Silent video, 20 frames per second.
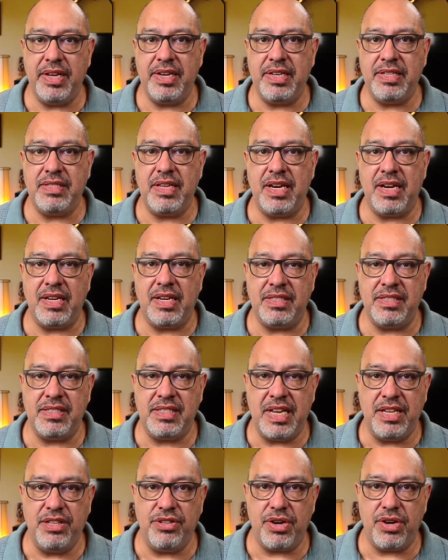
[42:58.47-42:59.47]
It is in El
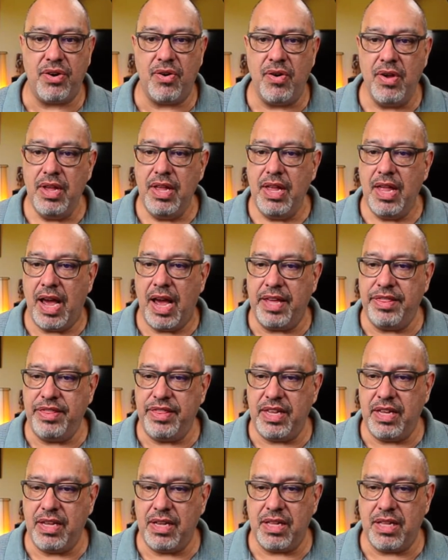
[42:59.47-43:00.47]
Centro. I
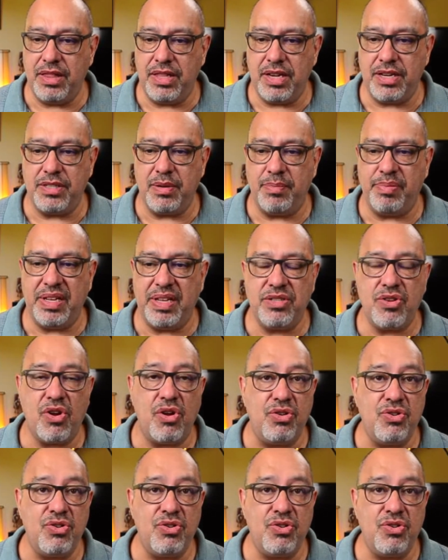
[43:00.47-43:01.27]
think there's a place